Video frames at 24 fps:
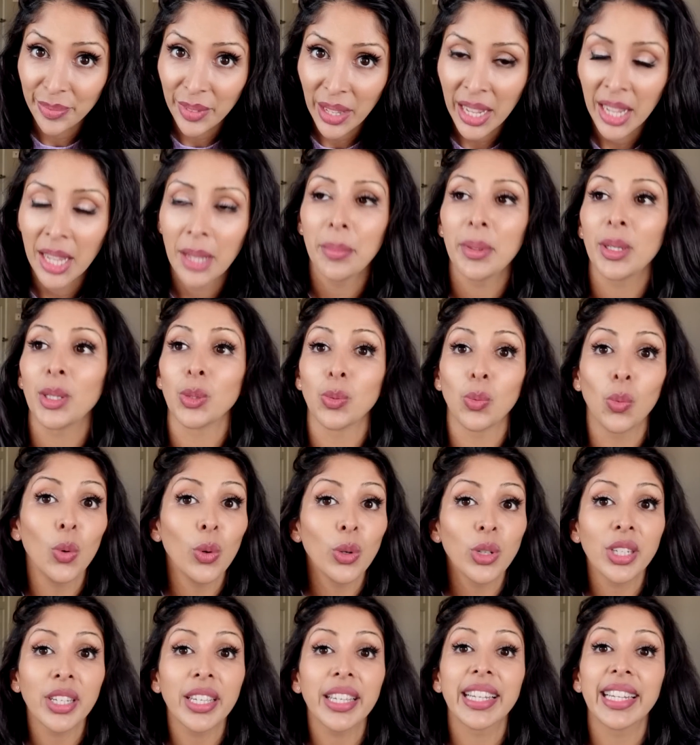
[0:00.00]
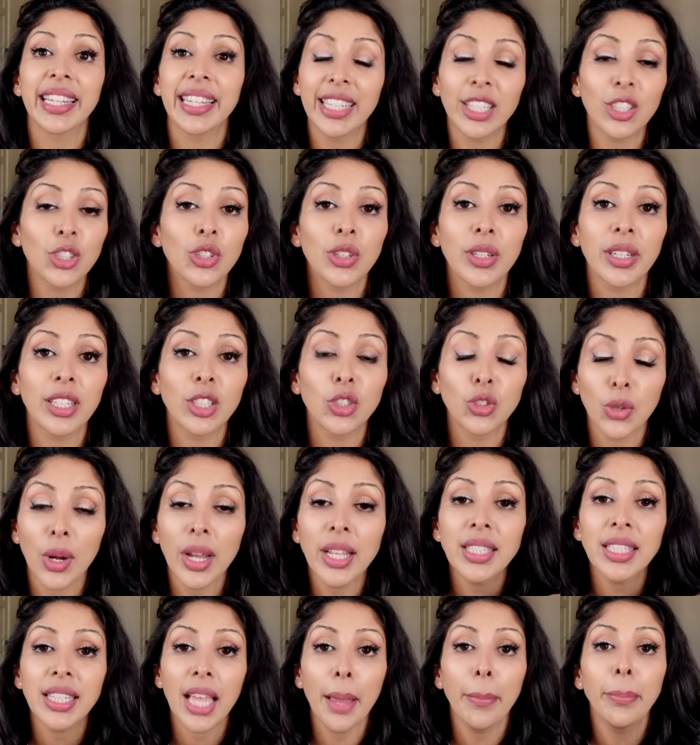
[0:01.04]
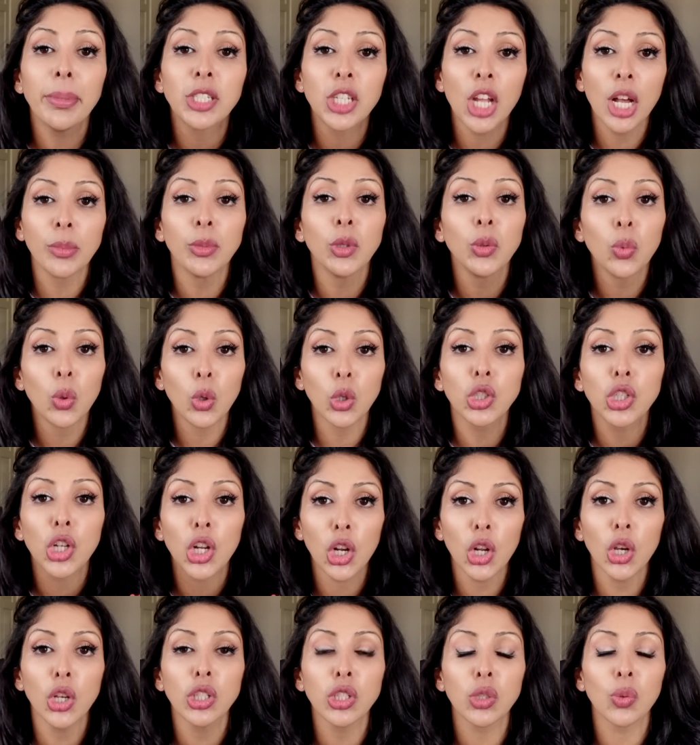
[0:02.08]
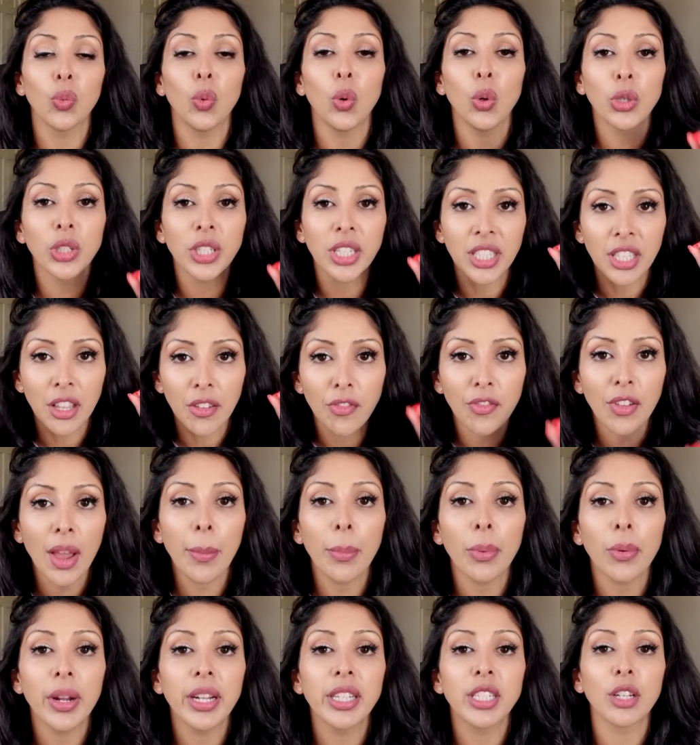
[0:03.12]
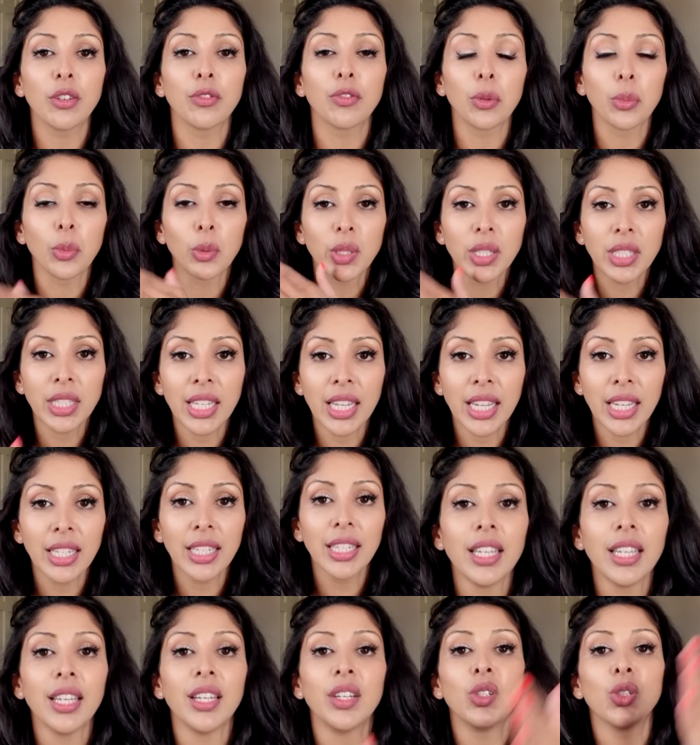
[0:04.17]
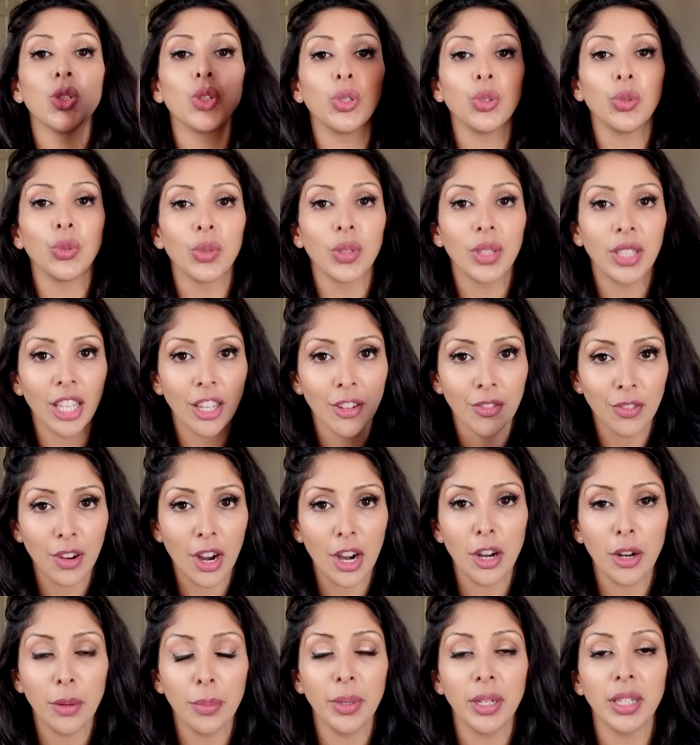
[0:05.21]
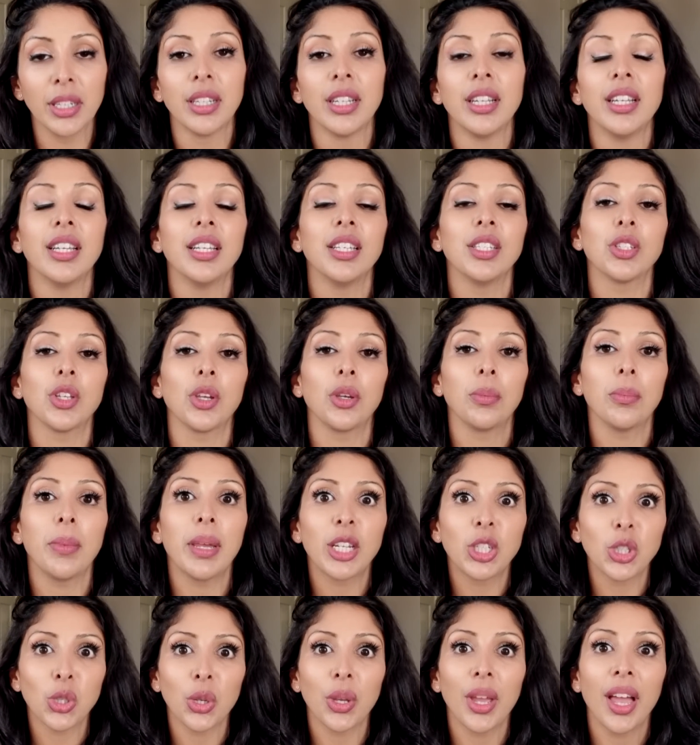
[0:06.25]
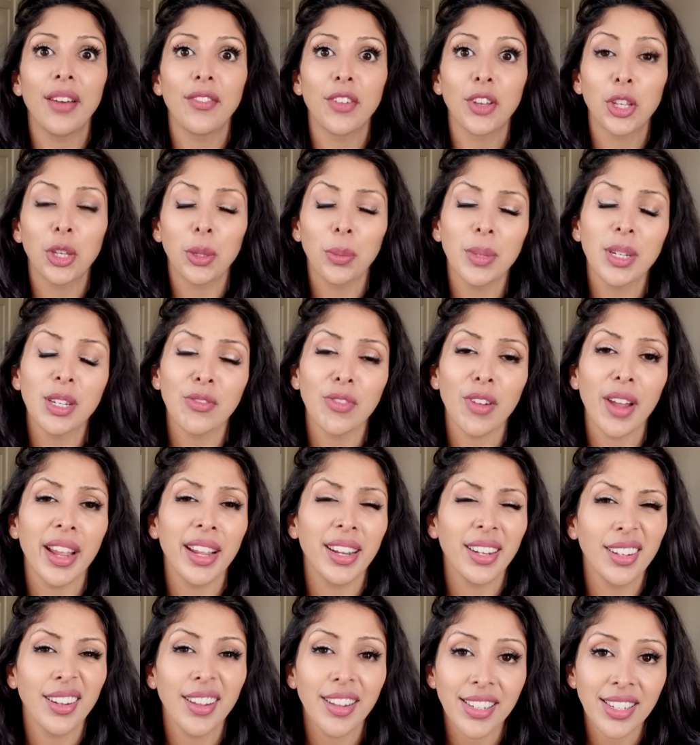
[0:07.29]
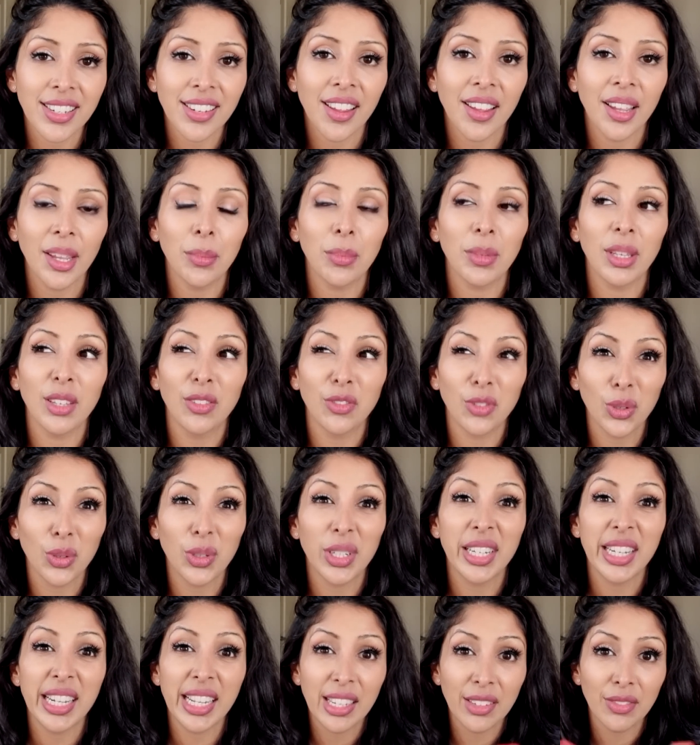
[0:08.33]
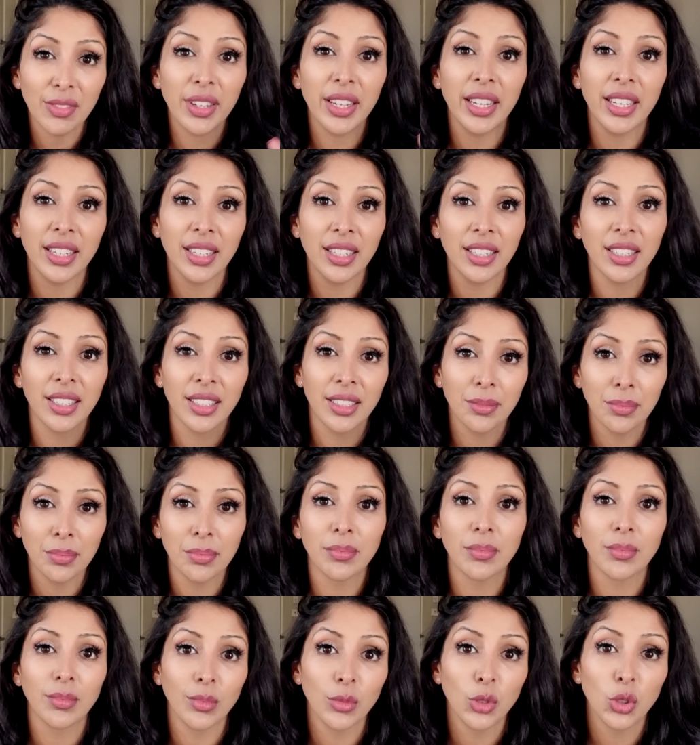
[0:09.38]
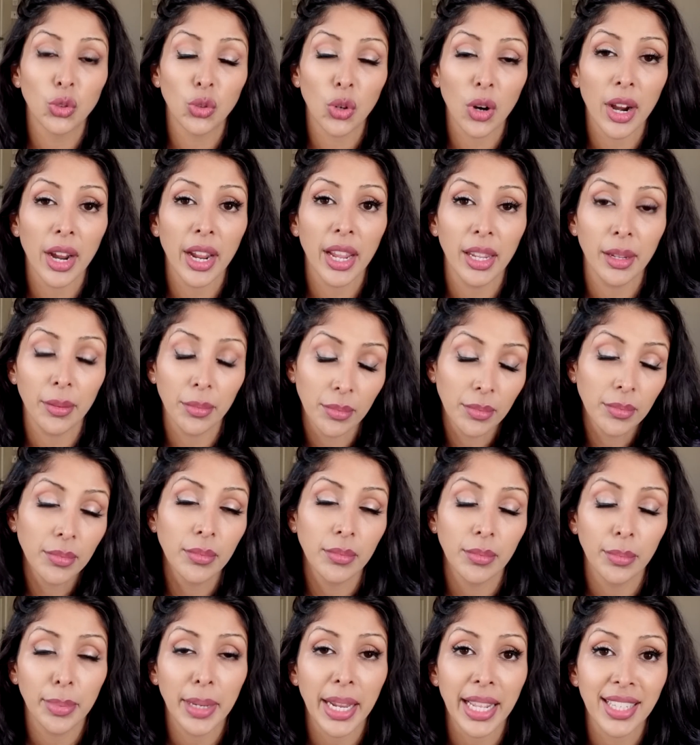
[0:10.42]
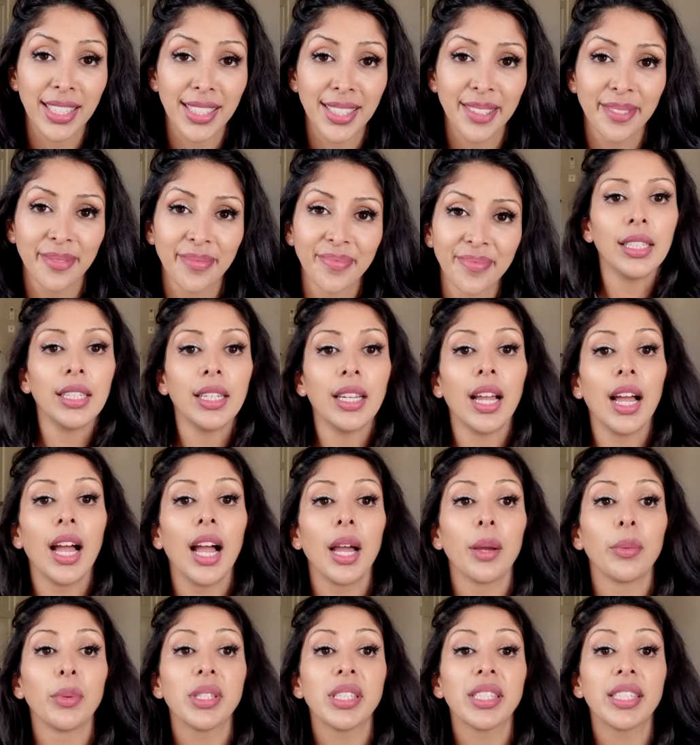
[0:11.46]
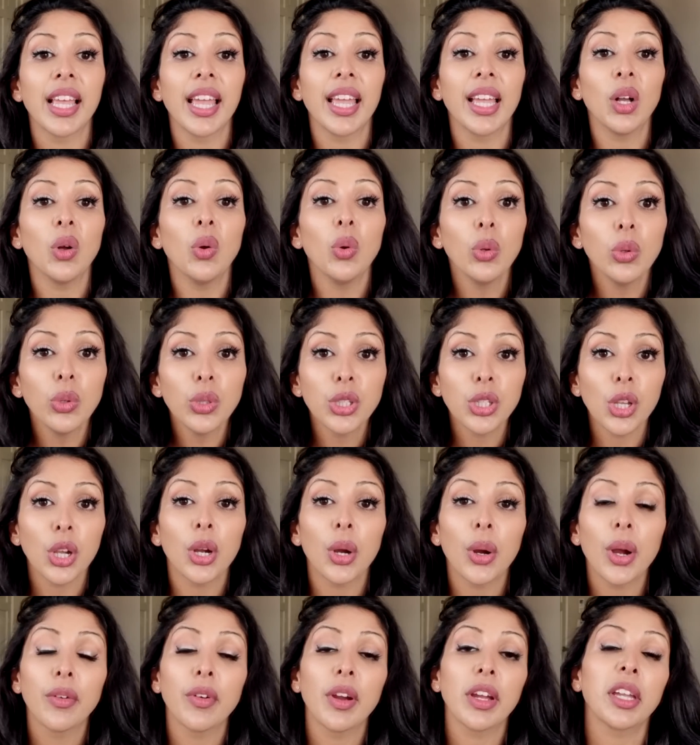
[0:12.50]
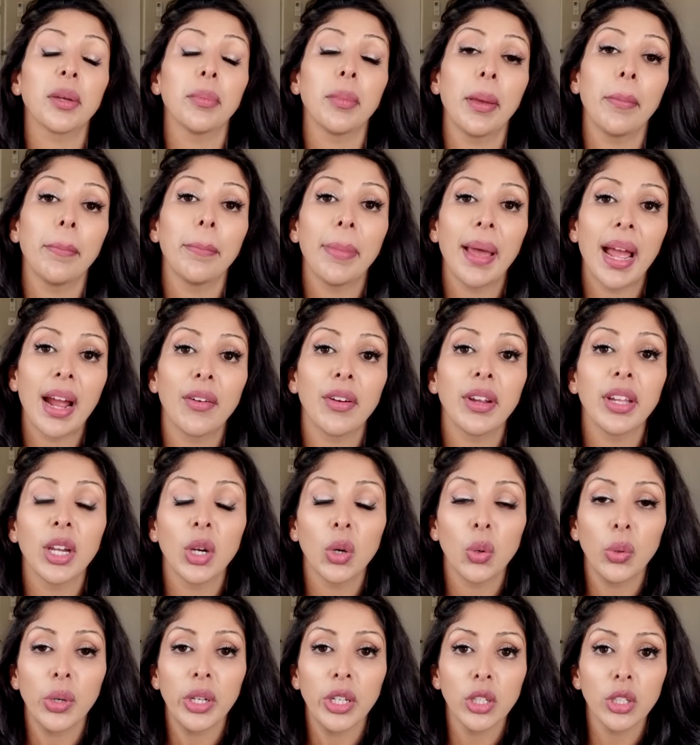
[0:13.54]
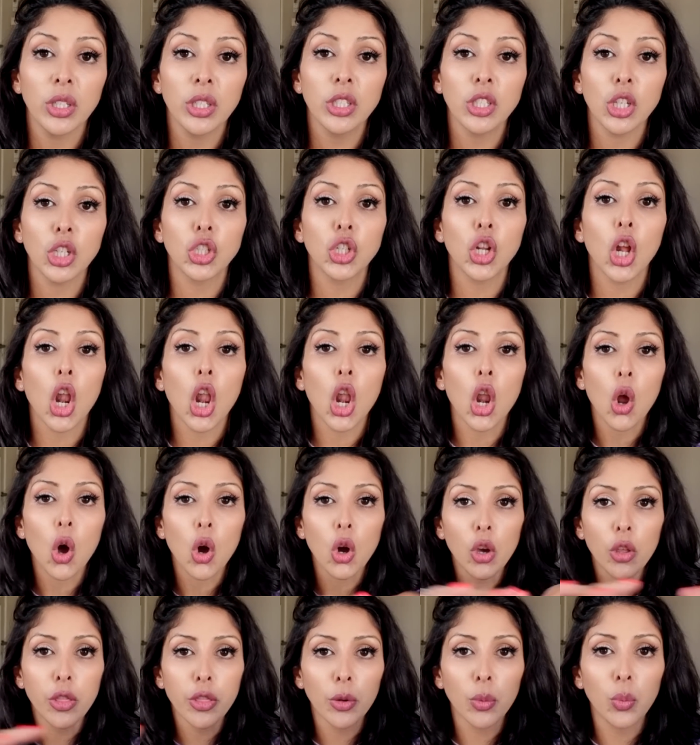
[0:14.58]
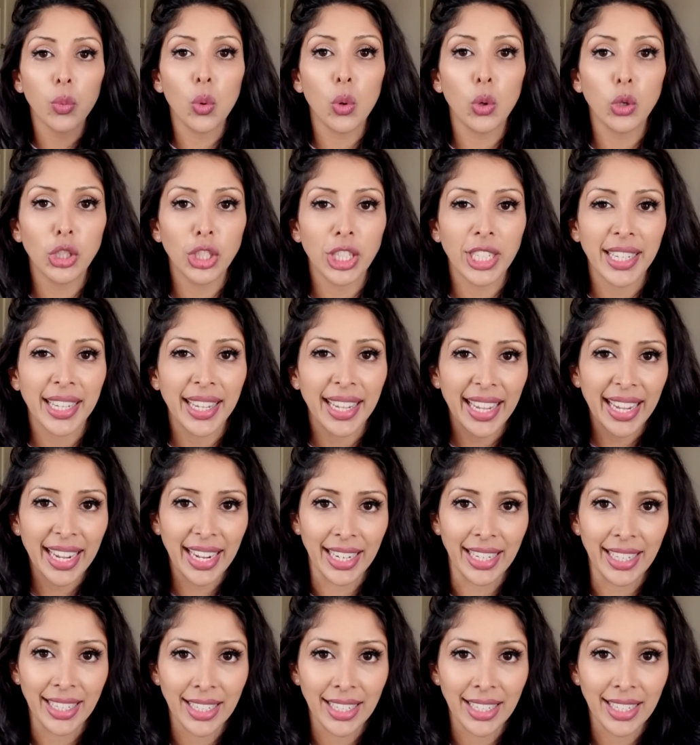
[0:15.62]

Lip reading: because water, literally transepidermal water loss, water is evaporating from your skin to the environment. So make sure you have a humidifier at nighttime if you live in a dry place. I would say also I recommend barrier oils to lock the water in.